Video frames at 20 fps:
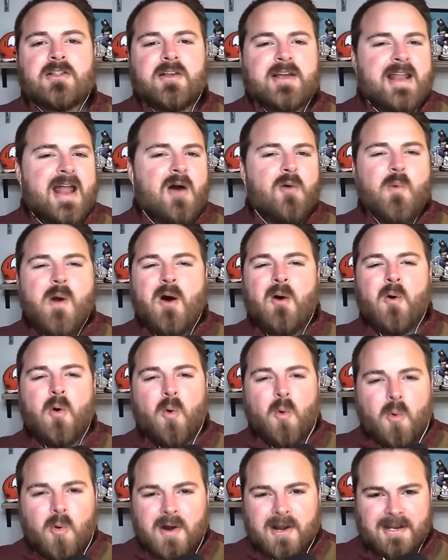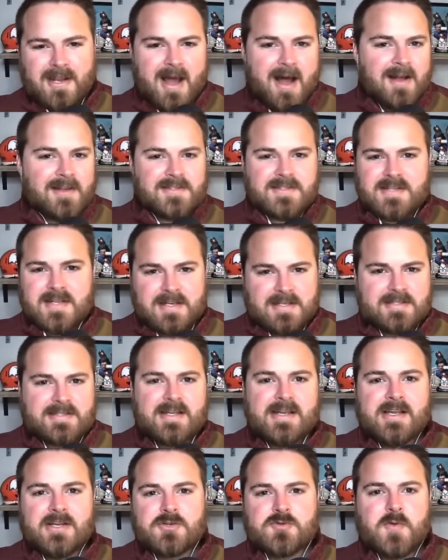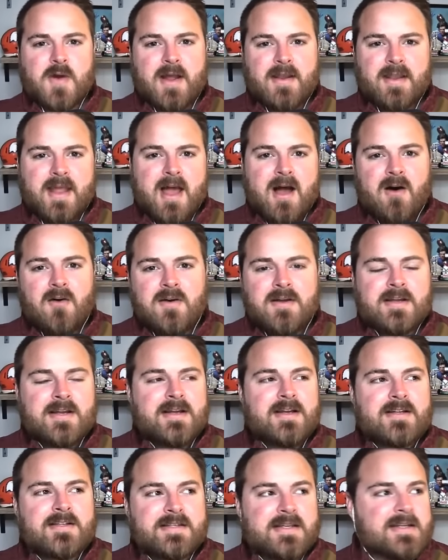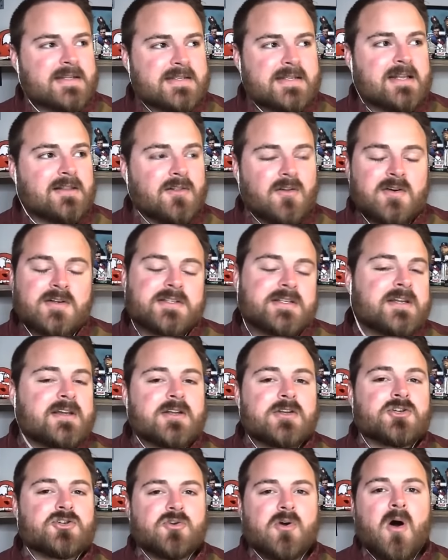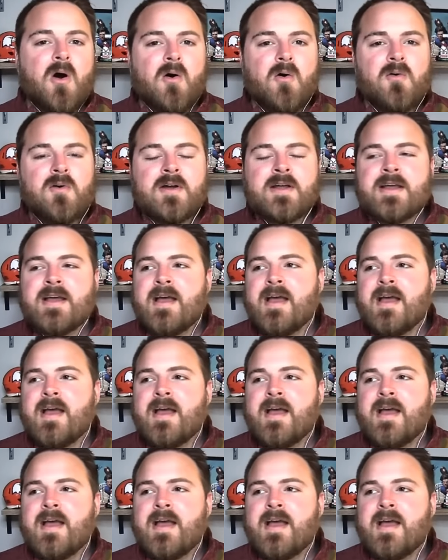Look at how well organized Tennessee is right now. Tennessee looks in control.